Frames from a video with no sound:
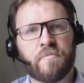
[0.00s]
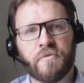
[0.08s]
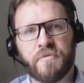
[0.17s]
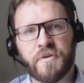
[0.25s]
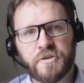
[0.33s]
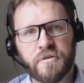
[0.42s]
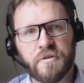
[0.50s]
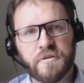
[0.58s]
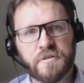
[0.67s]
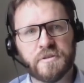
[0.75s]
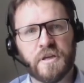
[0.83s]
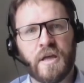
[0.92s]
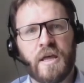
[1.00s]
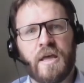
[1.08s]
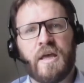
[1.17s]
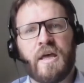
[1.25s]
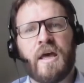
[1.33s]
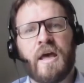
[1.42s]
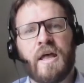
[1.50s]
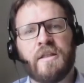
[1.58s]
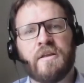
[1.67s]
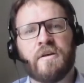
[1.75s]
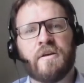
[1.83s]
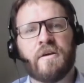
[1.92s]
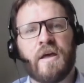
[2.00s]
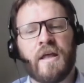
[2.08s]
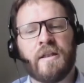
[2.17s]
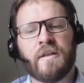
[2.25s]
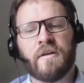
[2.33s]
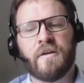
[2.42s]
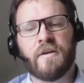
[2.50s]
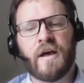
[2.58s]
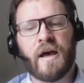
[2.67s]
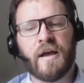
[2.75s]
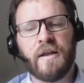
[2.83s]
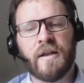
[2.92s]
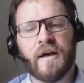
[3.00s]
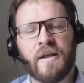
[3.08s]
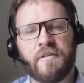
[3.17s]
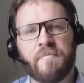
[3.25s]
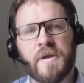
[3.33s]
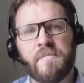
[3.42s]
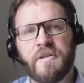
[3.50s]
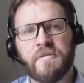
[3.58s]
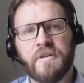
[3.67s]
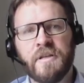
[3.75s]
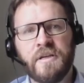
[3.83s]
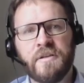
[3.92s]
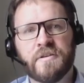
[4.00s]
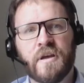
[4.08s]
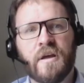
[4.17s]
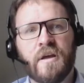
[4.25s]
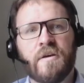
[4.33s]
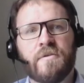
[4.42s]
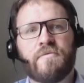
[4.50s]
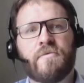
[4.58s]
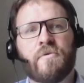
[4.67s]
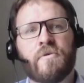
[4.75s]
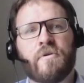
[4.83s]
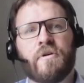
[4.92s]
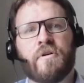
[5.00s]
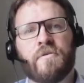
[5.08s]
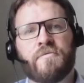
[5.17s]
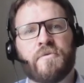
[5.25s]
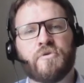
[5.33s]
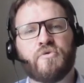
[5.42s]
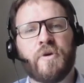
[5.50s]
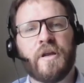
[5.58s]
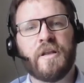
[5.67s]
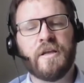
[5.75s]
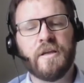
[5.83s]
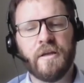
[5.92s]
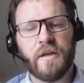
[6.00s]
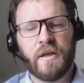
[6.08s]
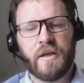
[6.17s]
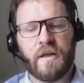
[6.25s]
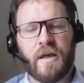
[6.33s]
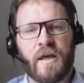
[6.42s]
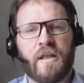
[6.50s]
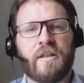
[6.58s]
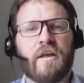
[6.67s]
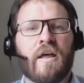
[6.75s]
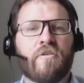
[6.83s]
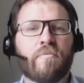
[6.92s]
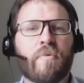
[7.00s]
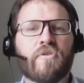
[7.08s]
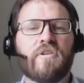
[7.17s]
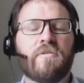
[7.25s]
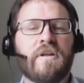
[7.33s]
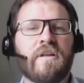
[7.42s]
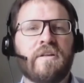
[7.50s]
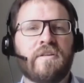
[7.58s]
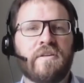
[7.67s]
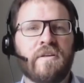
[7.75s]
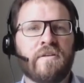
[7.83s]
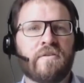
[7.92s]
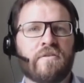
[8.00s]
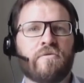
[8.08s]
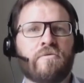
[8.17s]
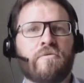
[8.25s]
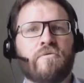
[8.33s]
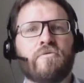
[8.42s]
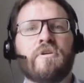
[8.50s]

professionals, and highlight maybe the needs for training and the possibilities to